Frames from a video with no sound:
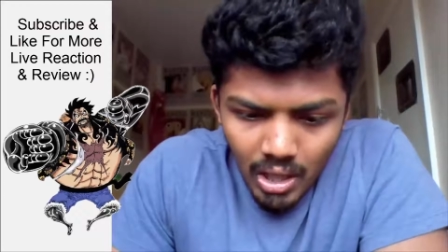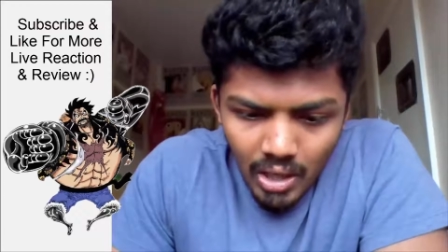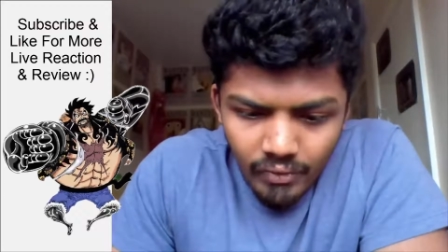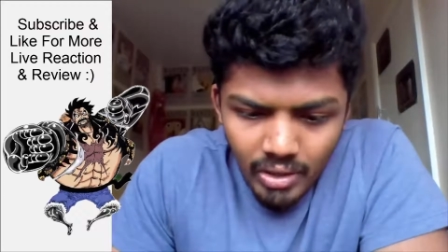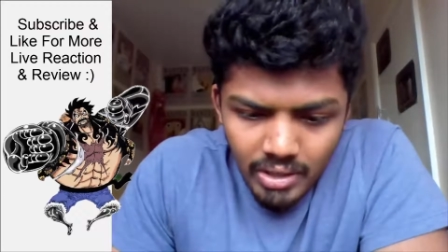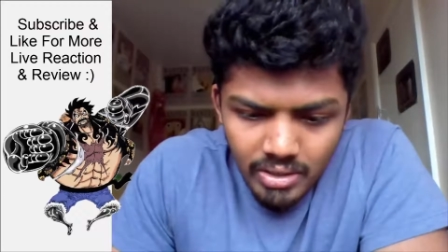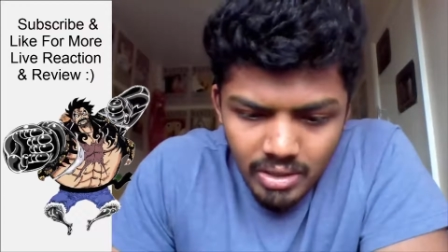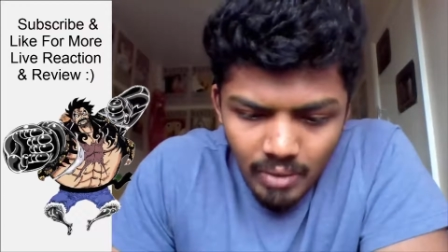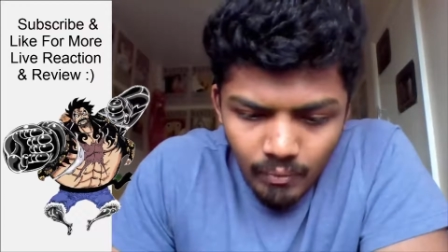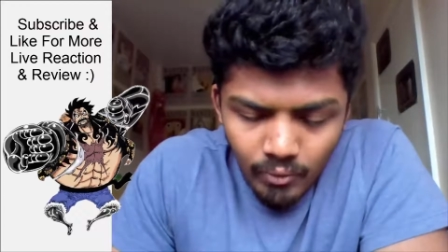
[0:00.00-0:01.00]
After I
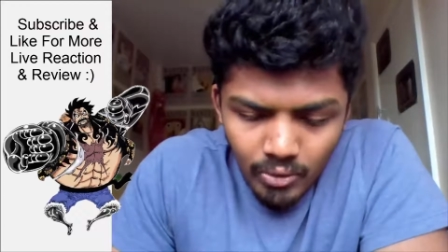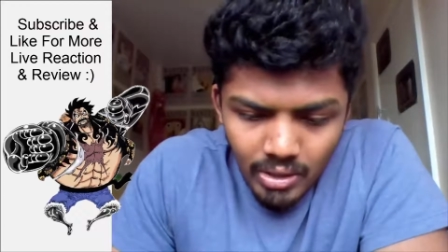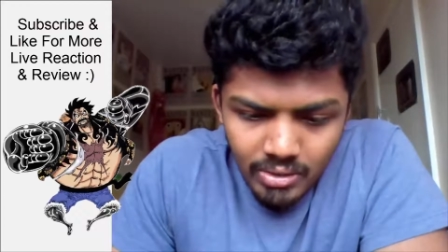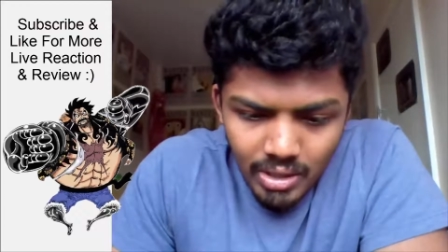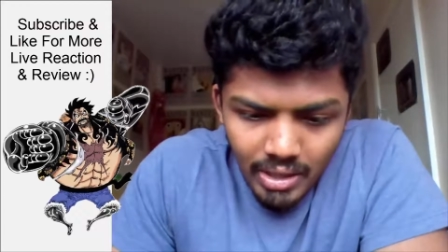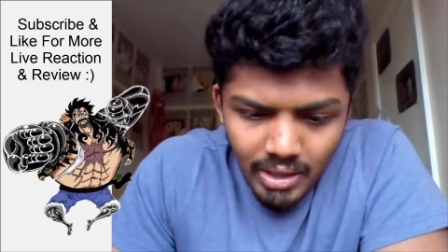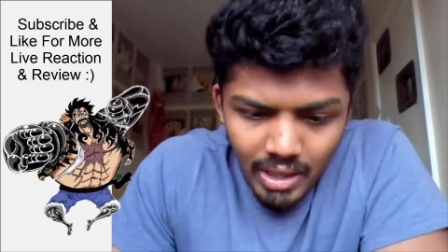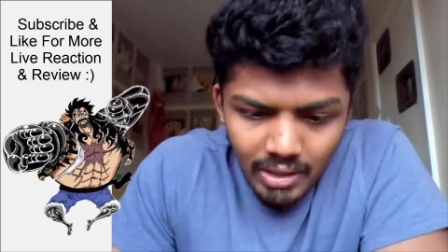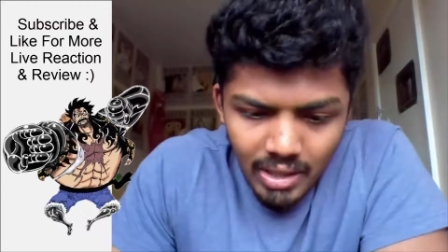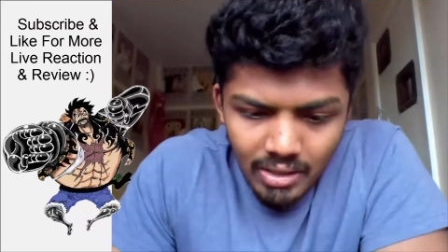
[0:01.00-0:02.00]
step foot inside
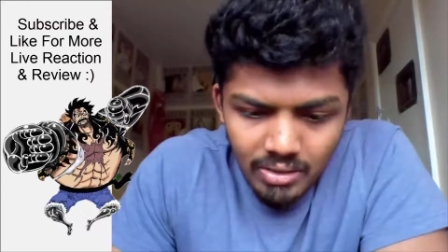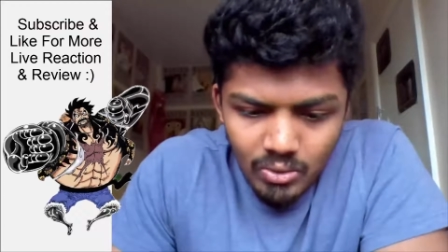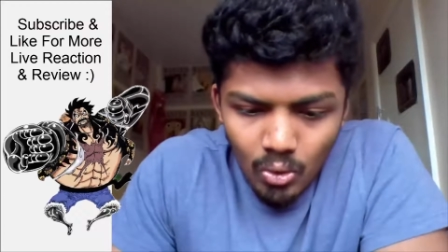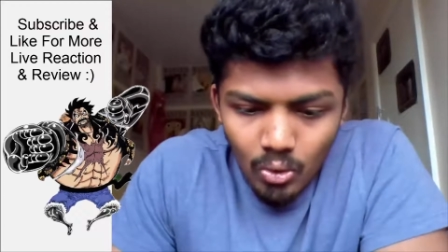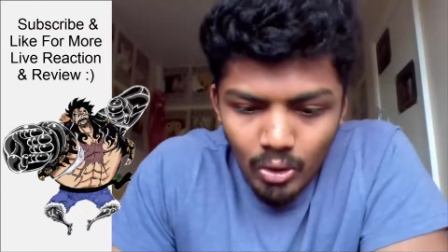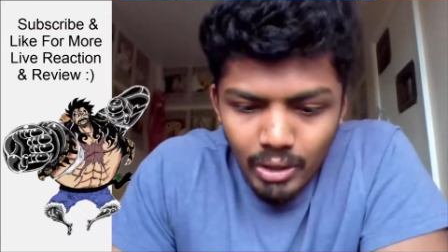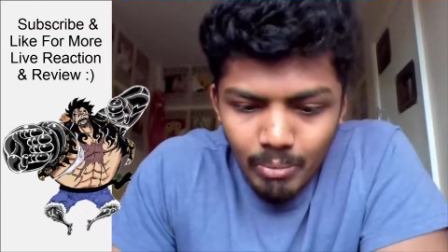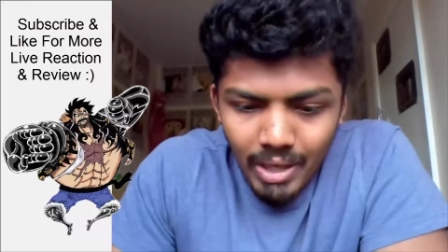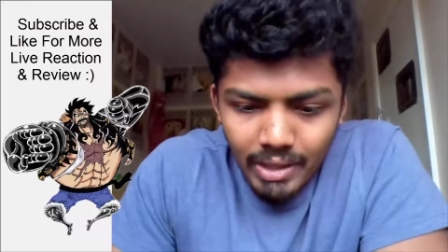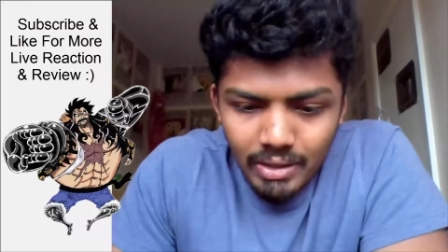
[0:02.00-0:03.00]
there there is no going
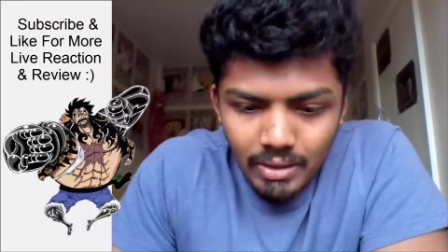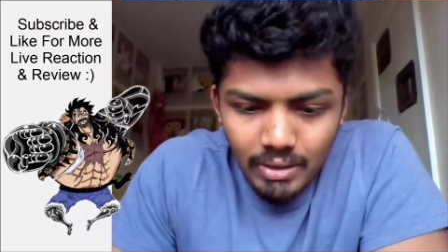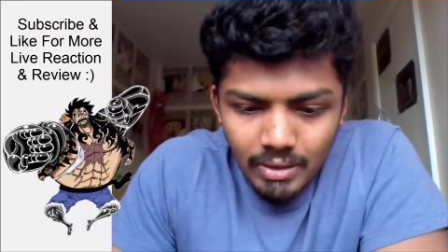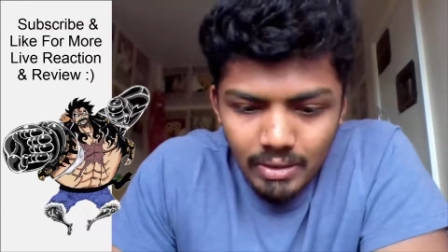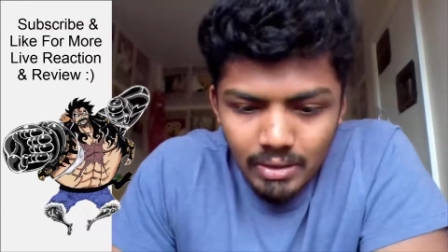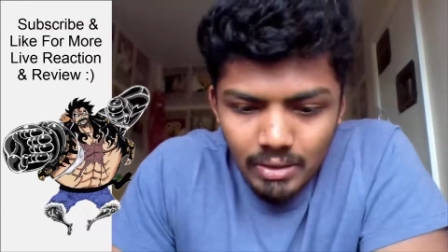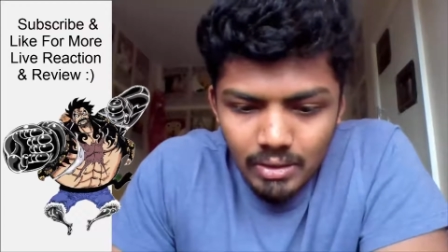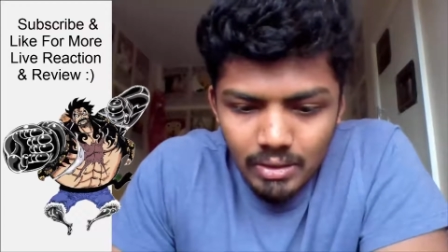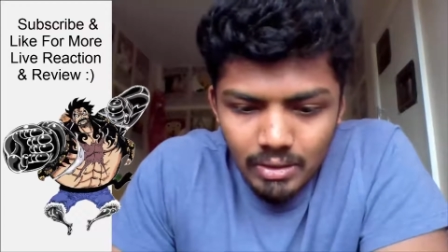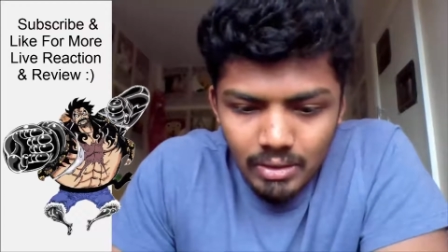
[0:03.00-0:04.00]
back.
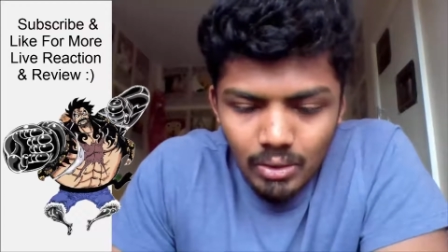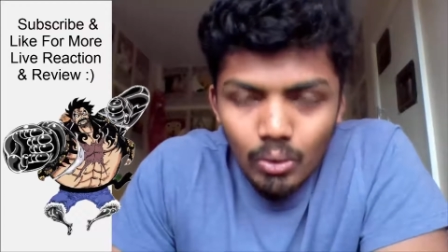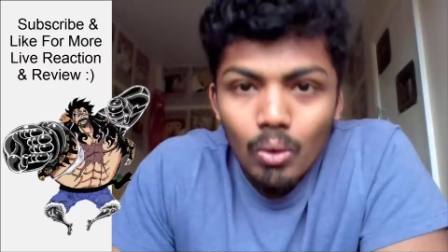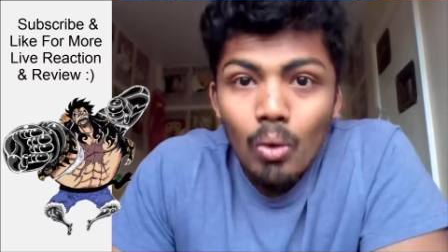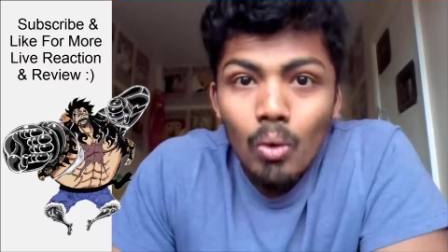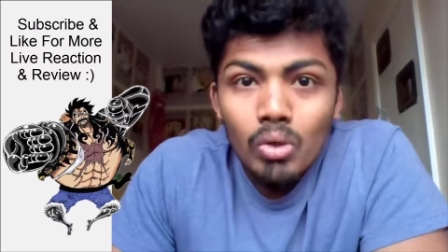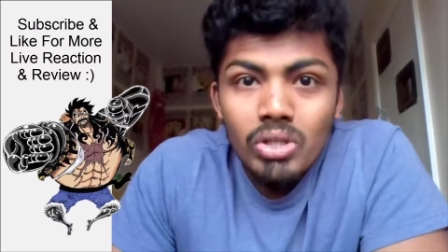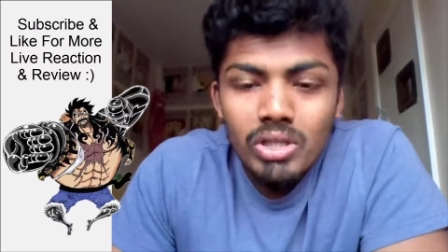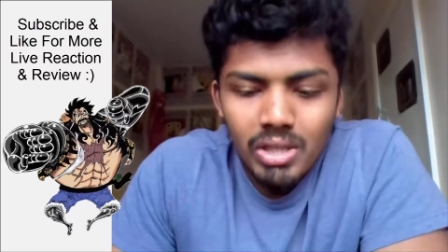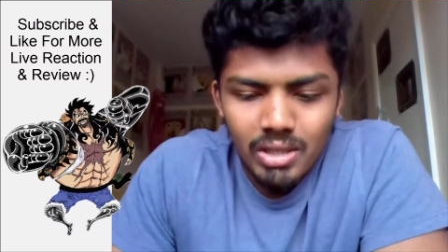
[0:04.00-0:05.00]
Oh
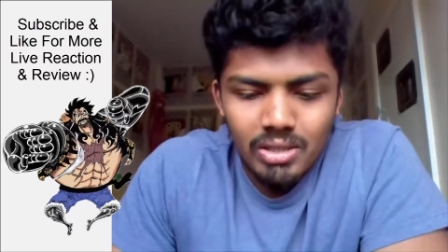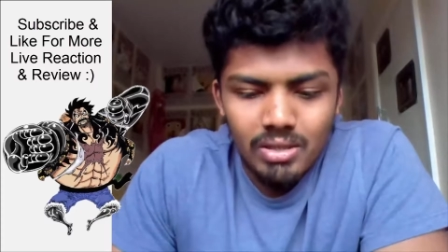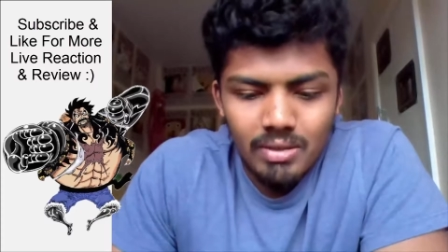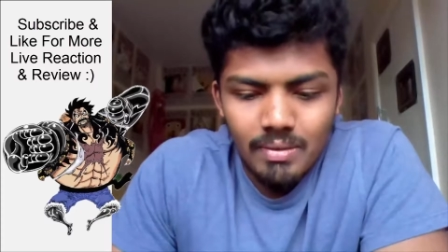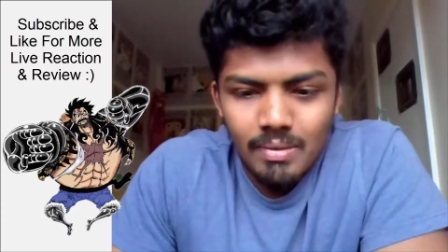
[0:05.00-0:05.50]
shit.